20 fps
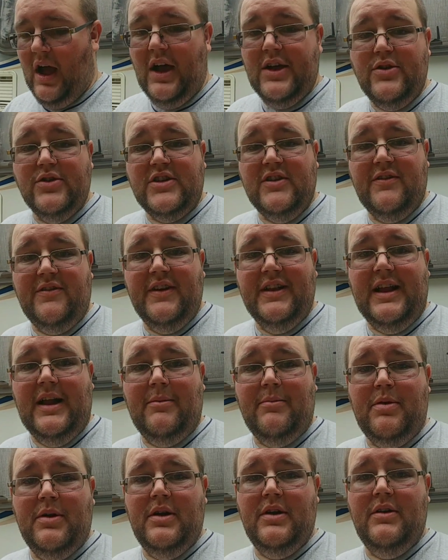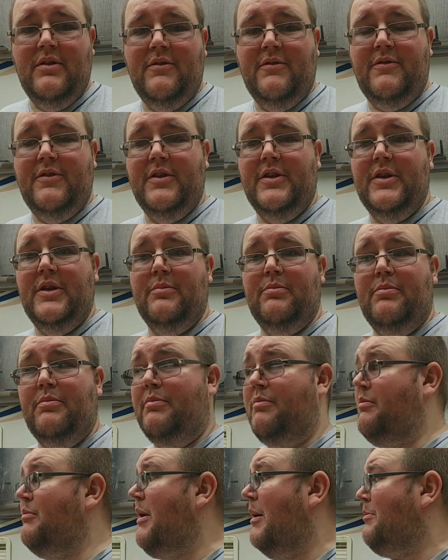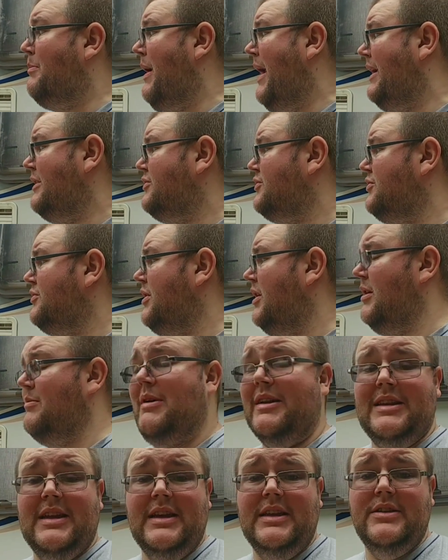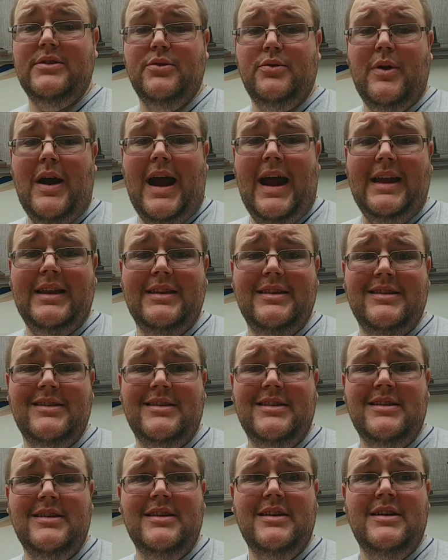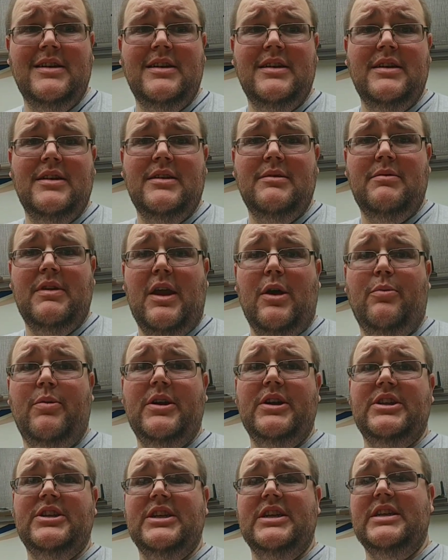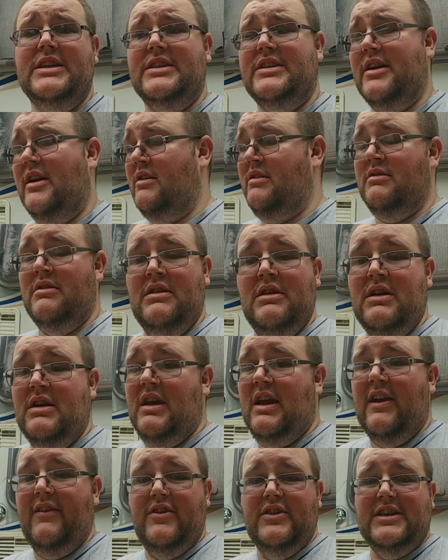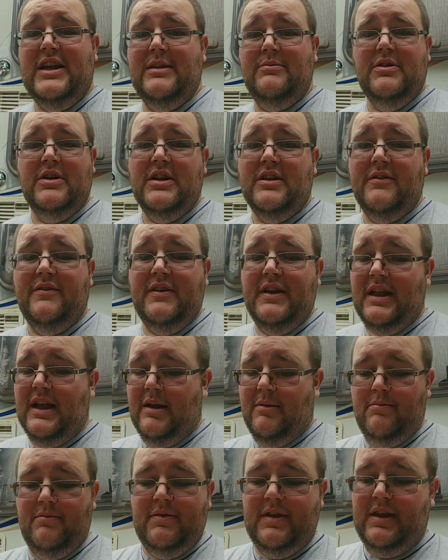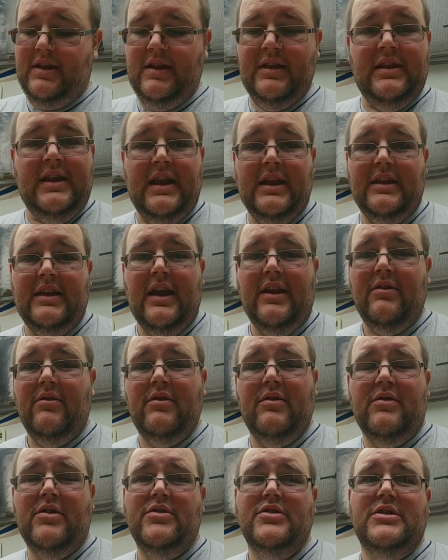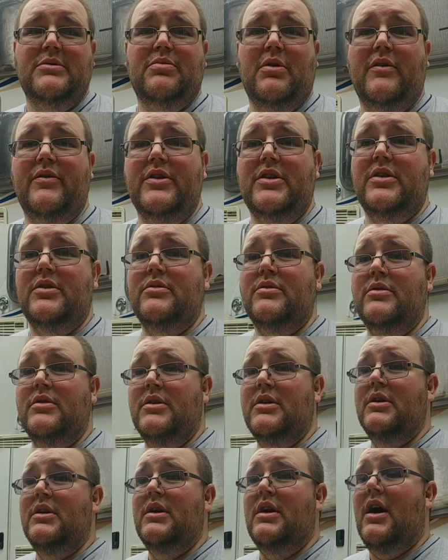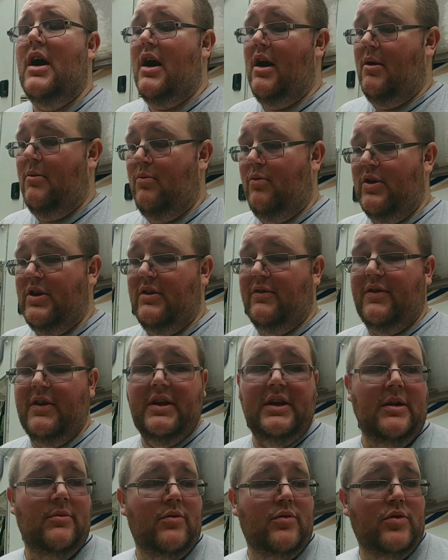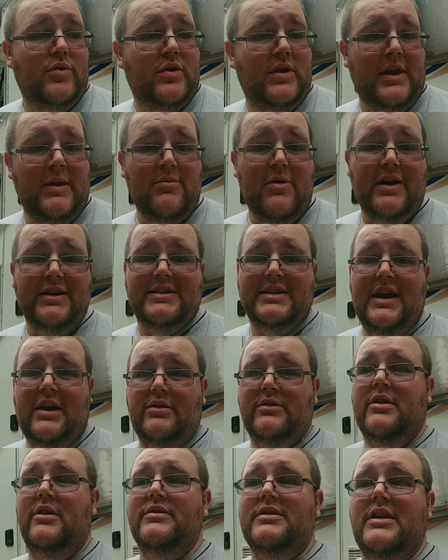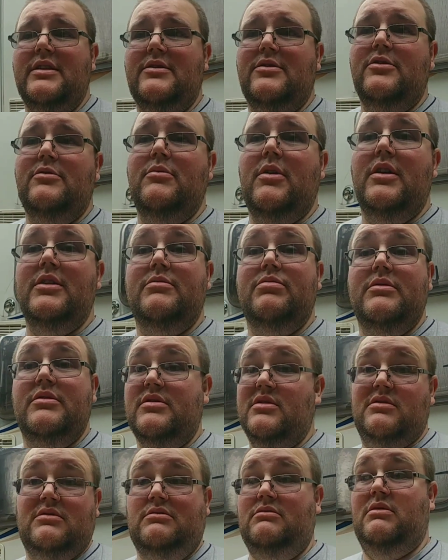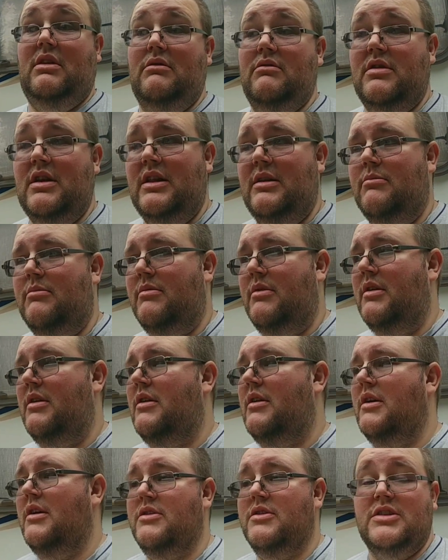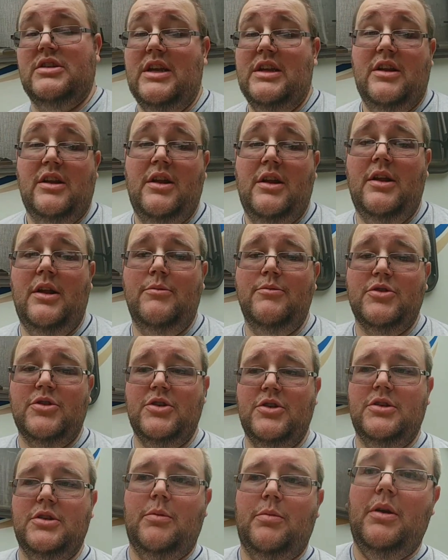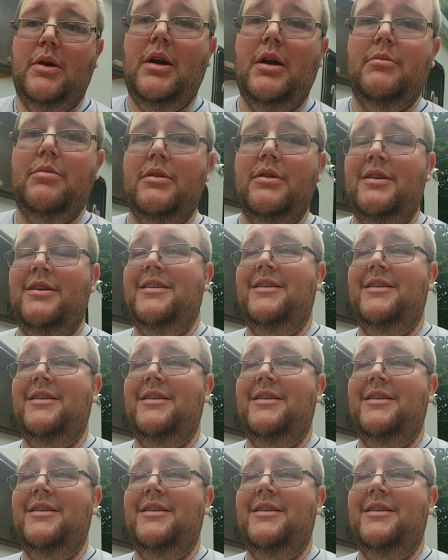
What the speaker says: I usually fill up for my diesel and the LPG, so if you tell them you're going to fill up, then they don't usually bother you when you're filling up water. They might say, oh, don't take too much, but just don't tell them. Just say, no, I'm just going to top it up.